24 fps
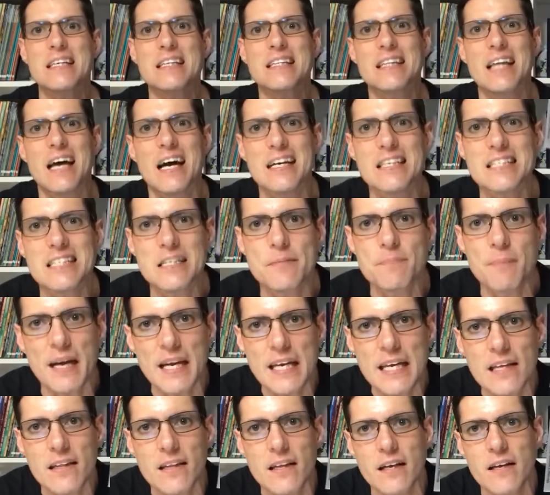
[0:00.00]

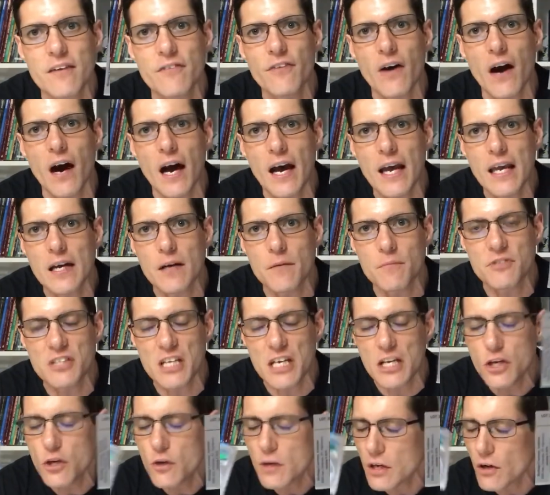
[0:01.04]
non-speculative items.
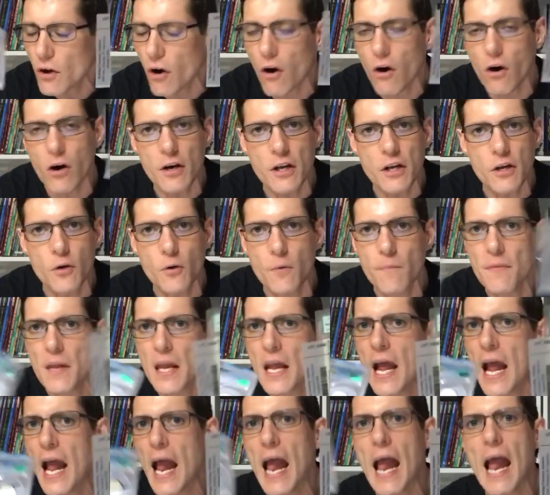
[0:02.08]
And you can argue
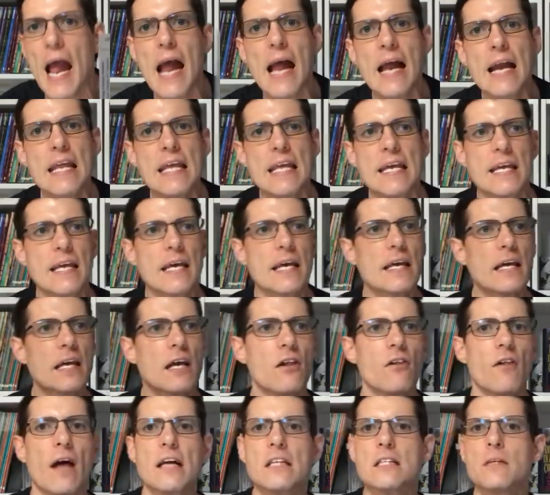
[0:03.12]
any
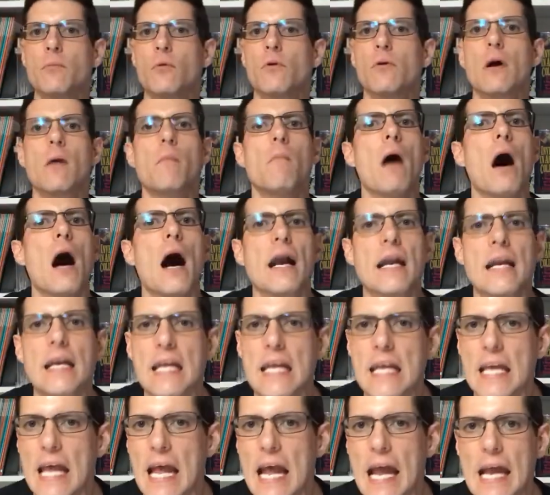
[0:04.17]
collectible
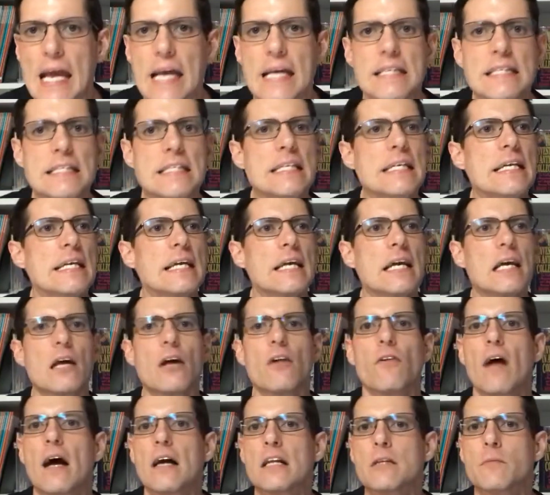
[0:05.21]
commodity, antique
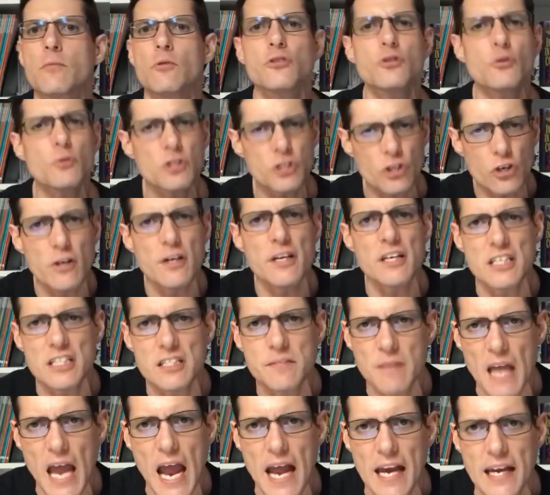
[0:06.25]
collectible, to a certain
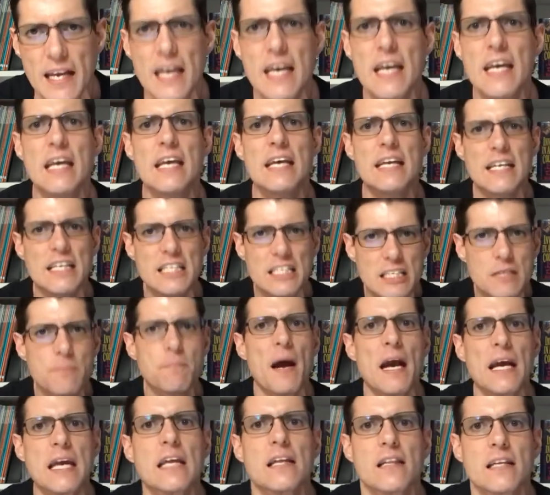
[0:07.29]
extent, it is
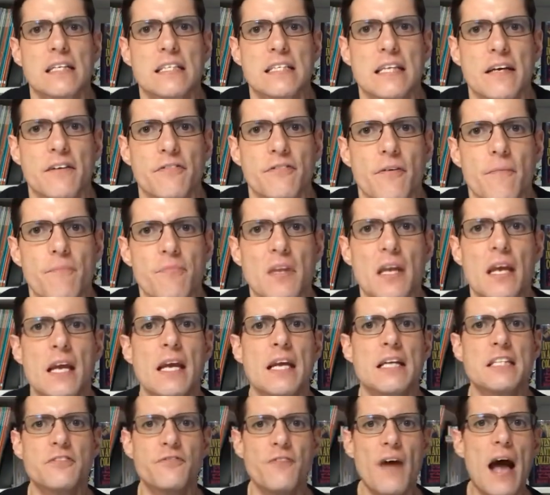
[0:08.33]
speculative.
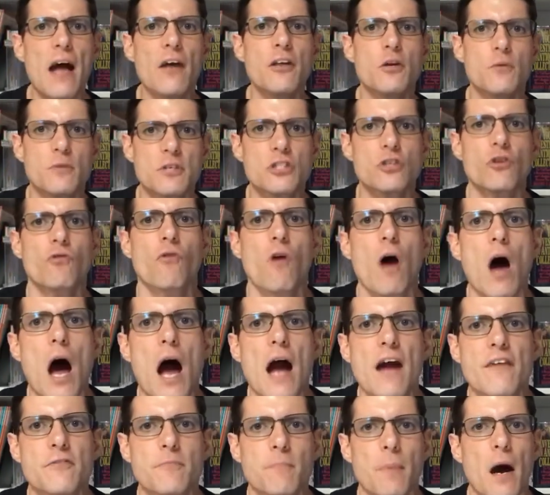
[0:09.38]
Its value is
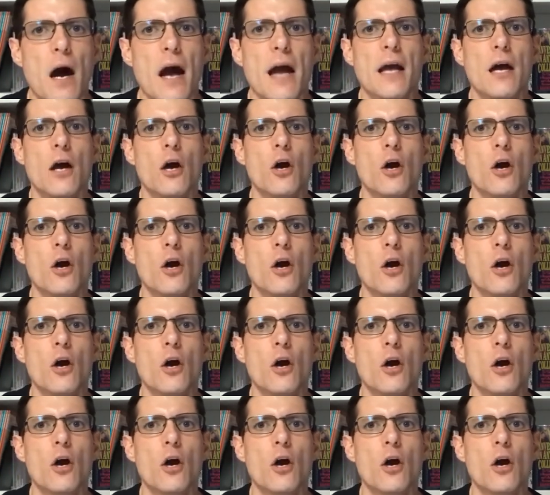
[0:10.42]
derived by